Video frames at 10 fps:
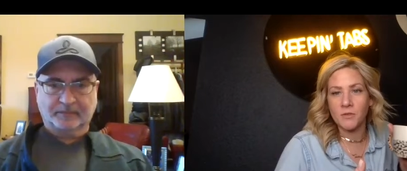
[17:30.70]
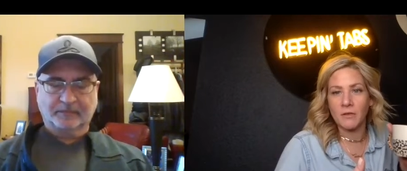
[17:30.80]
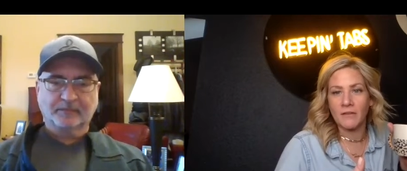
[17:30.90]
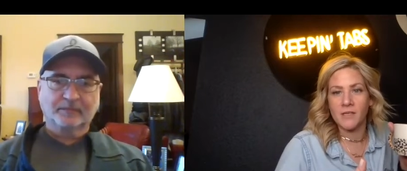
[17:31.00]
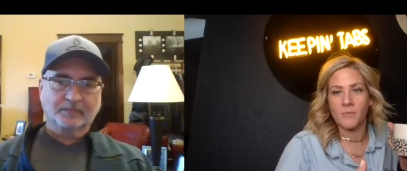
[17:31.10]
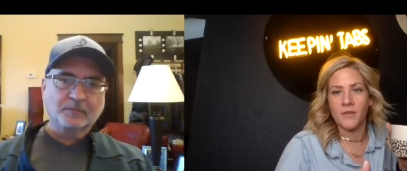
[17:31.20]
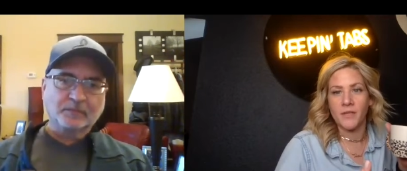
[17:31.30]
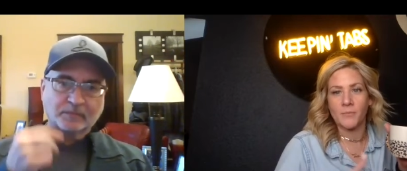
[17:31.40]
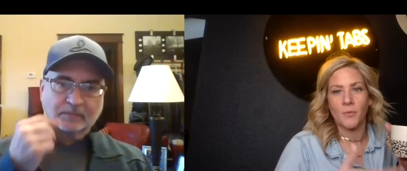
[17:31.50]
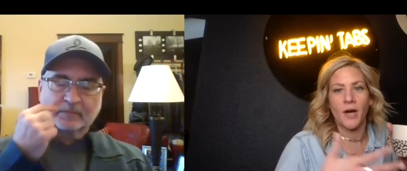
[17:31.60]
Speaker 1: you give someone
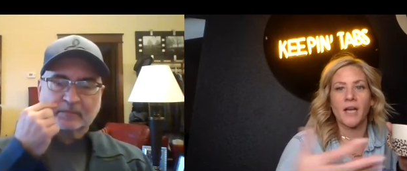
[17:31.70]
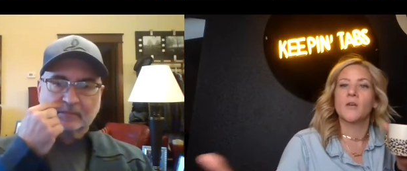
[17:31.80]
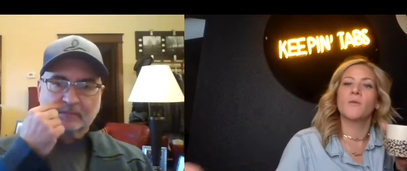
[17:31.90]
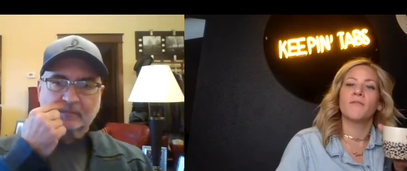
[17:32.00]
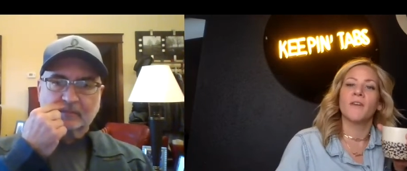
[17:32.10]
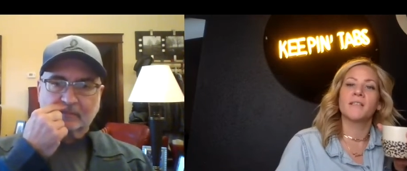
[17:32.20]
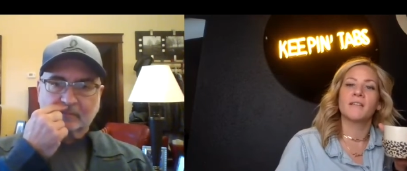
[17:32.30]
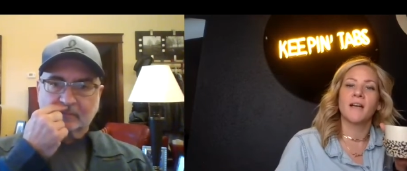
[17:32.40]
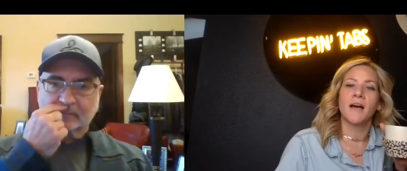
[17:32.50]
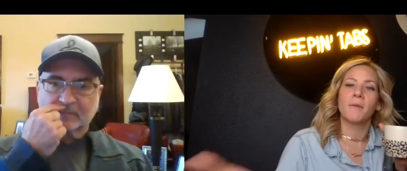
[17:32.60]
that's a brand new
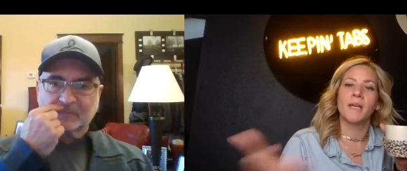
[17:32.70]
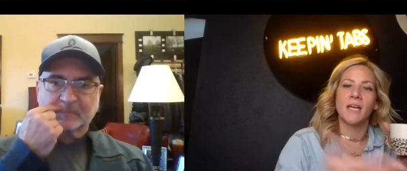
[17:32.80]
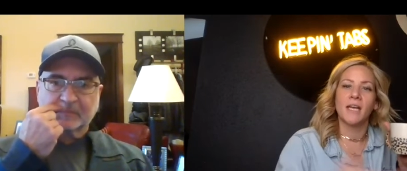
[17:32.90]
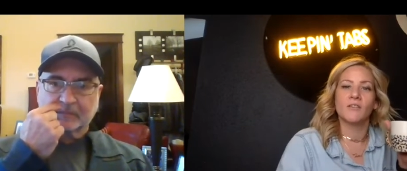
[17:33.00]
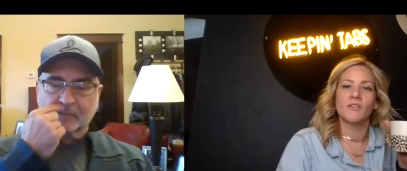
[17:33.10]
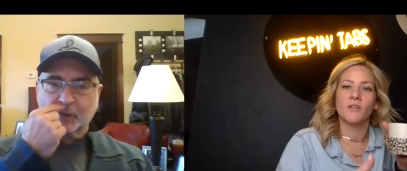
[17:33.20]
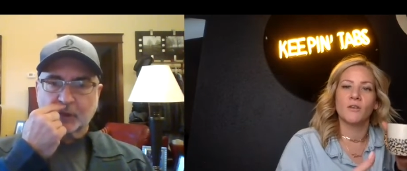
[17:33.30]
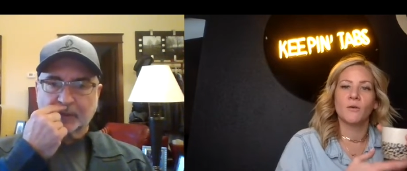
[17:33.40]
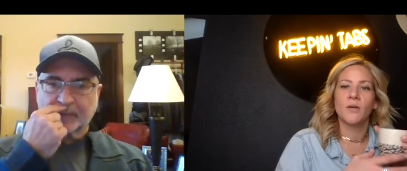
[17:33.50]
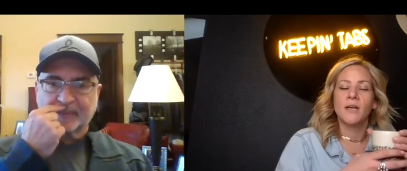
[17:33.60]
investor coming into
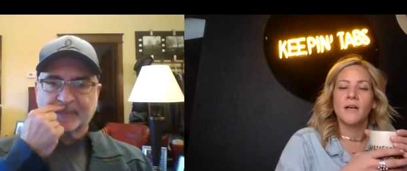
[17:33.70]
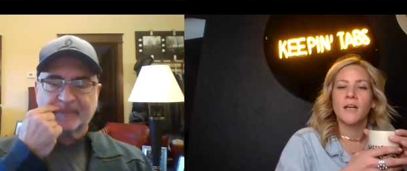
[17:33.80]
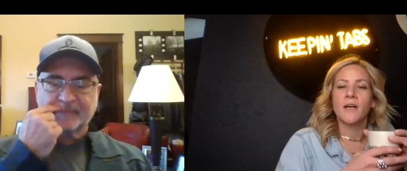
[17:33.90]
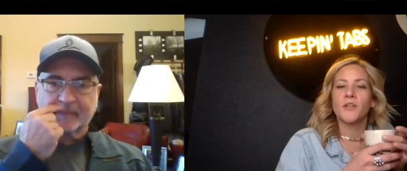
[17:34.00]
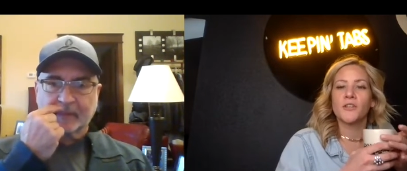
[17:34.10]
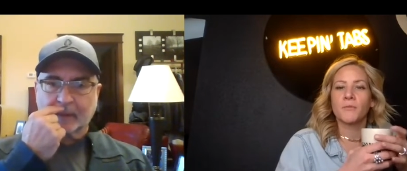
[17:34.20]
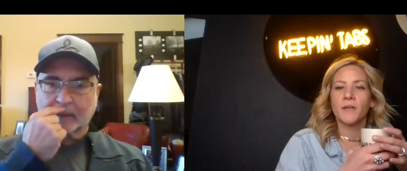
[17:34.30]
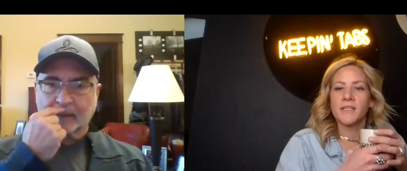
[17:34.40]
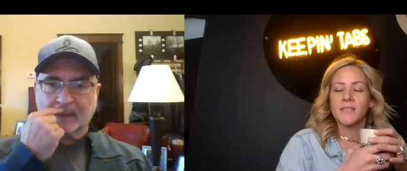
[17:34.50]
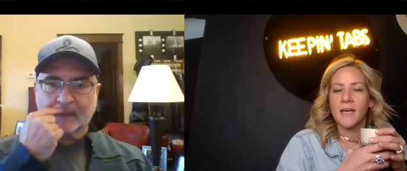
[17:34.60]
sure. commercial
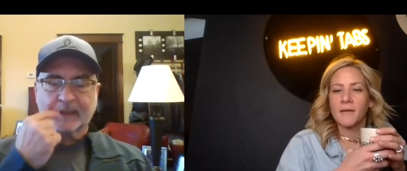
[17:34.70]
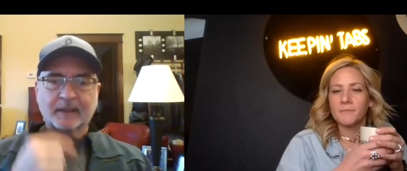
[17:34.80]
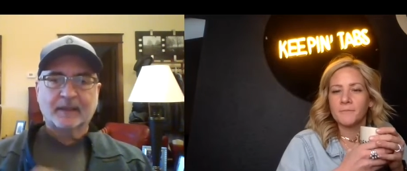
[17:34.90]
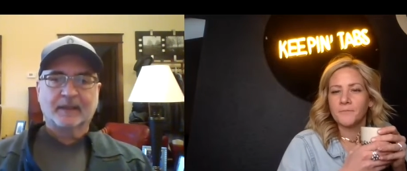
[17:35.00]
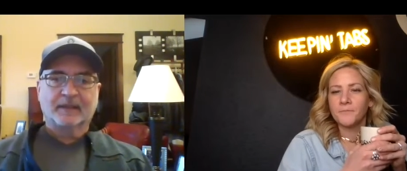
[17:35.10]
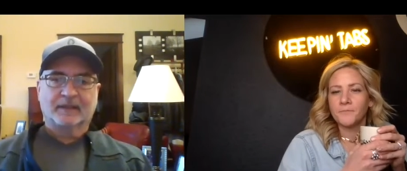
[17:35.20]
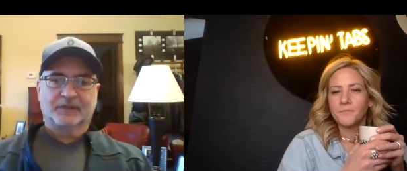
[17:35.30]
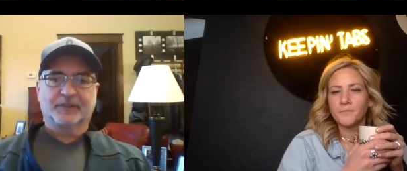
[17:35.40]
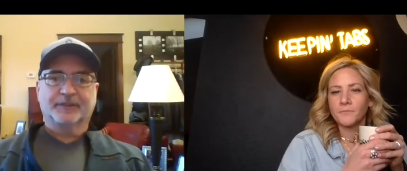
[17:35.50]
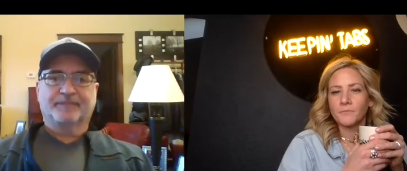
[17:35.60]
real estate?
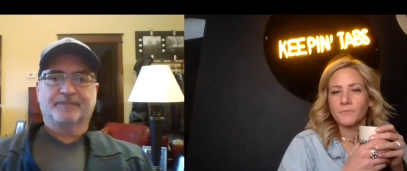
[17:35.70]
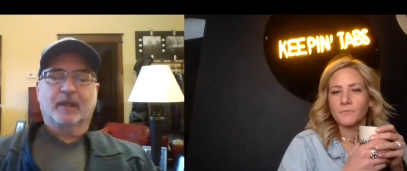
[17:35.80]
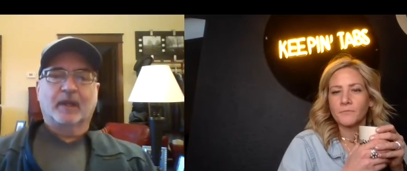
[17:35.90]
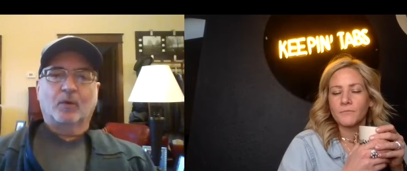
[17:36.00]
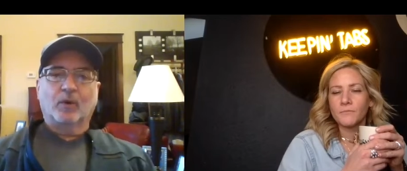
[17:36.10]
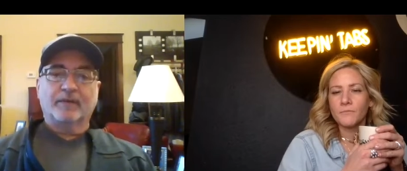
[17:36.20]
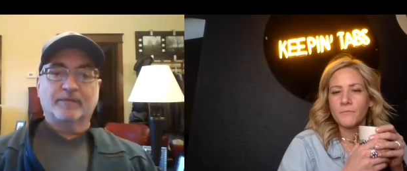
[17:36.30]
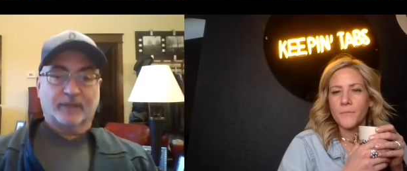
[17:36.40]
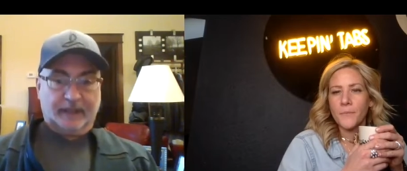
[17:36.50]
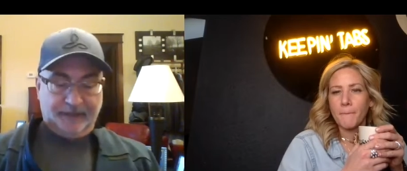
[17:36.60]
Speaker 2: Sure. Well,
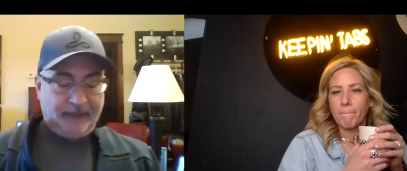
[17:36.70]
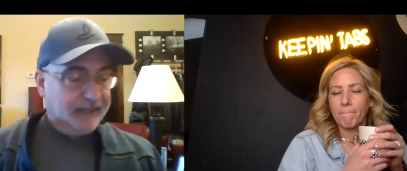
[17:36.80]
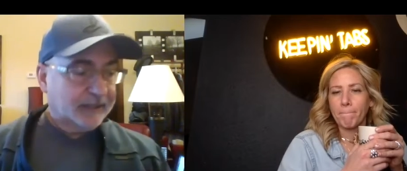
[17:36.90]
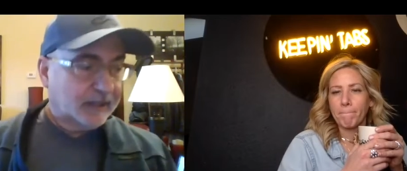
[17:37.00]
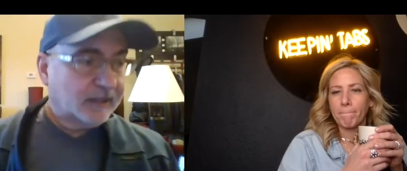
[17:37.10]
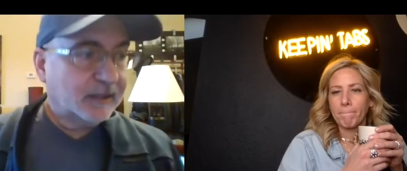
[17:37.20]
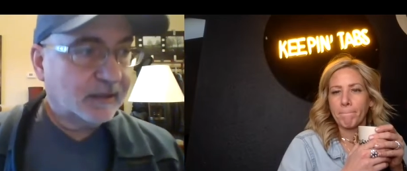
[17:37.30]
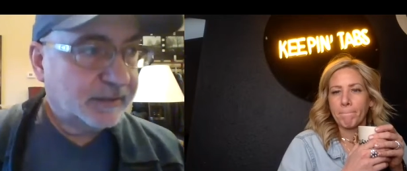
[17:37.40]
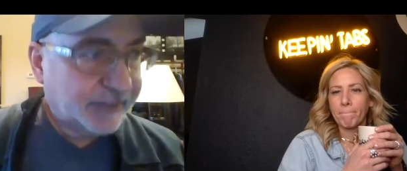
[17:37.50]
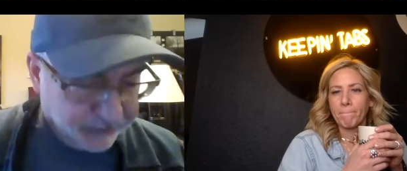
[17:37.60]
for, th- uh,
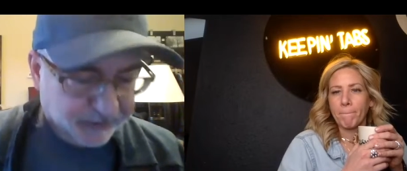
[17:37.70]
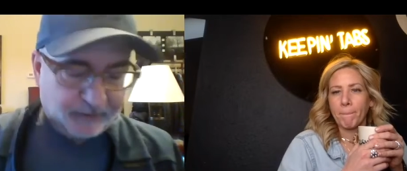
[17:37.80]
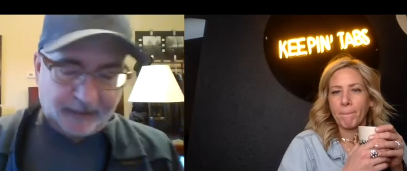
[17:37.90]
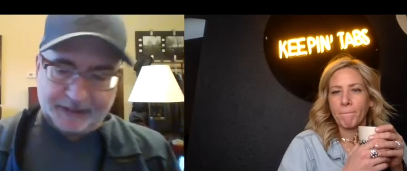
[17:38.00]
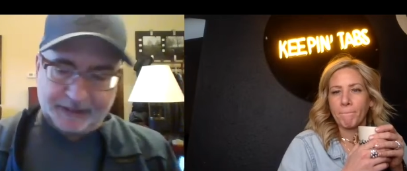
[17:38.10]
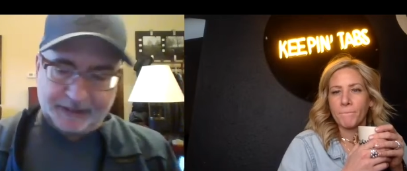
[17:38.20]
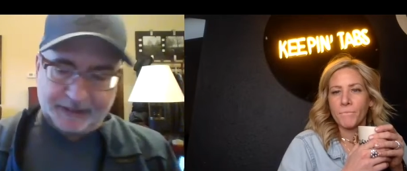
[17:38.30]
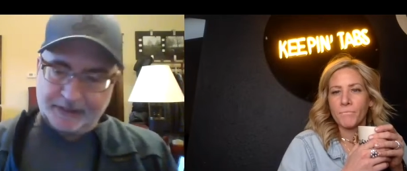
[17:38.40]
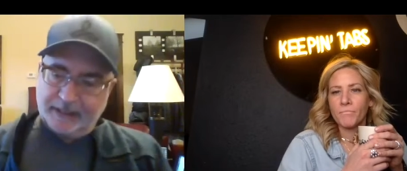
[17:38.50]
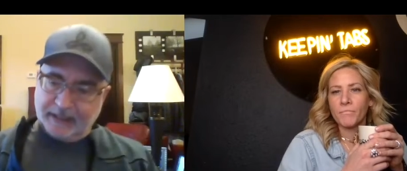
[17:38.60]
uh, thanks for the question.
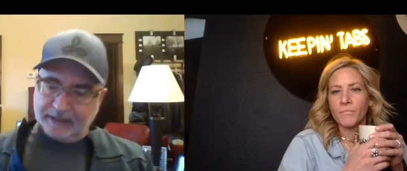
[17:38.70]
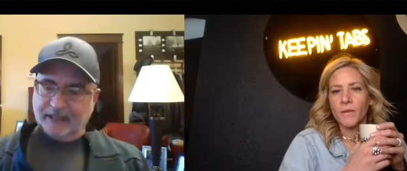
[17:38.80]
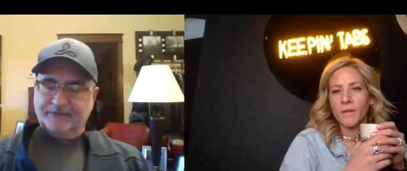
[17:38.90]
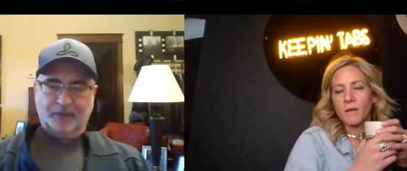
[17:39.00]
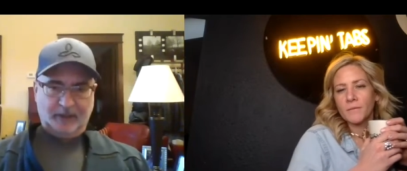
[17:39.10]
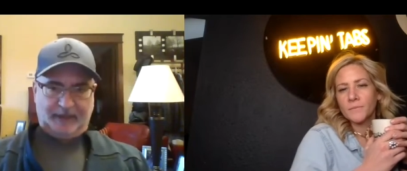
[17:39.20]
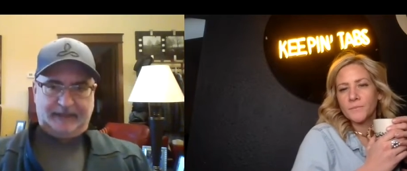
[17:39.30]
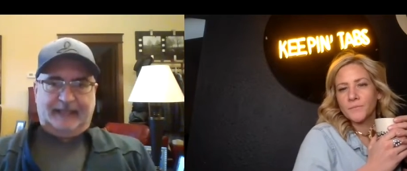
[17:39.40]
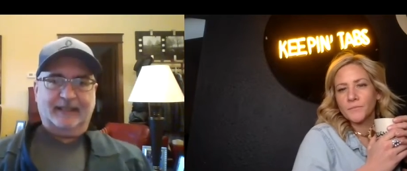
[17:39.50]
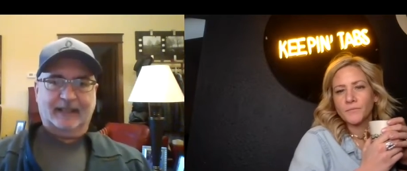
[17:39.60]
I, have thought about
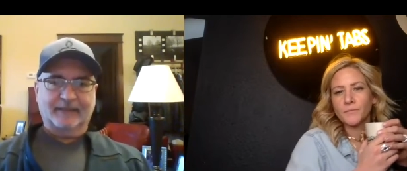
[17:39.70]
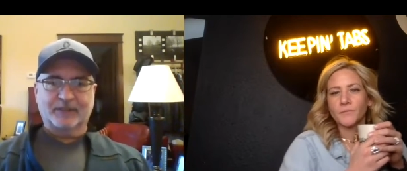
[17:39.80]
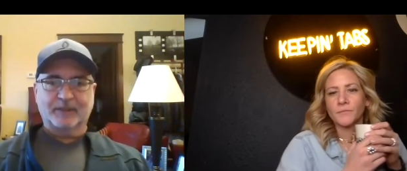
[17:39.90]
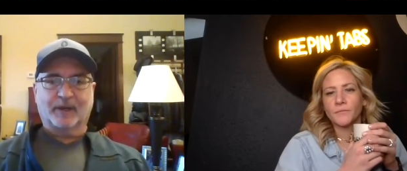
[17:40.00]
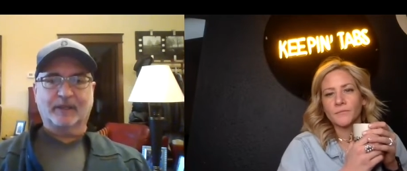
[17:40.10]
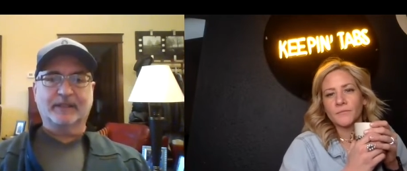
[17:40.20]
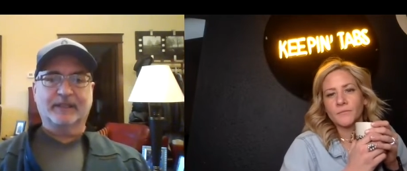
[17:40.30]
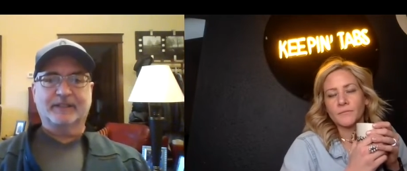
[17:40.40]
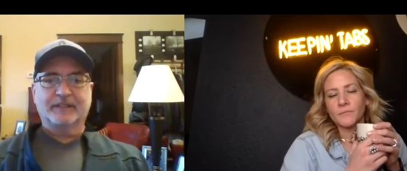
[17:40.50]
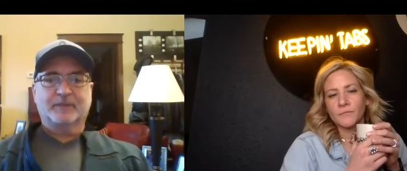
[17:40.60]
that, obviously, partly
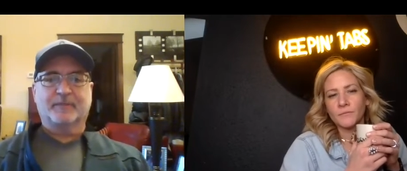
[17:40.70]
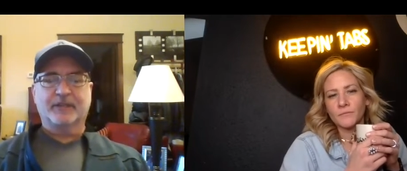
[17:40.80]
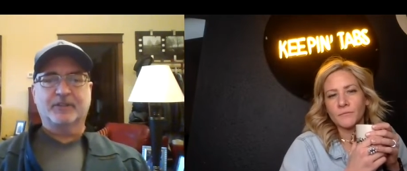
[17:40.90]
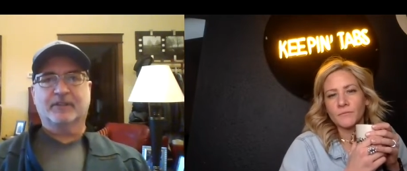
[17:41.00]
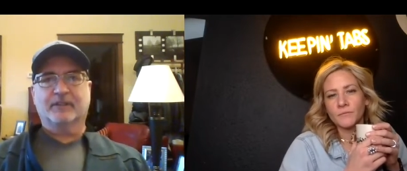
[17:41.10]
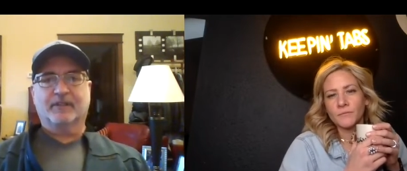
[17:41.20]
in anticipation of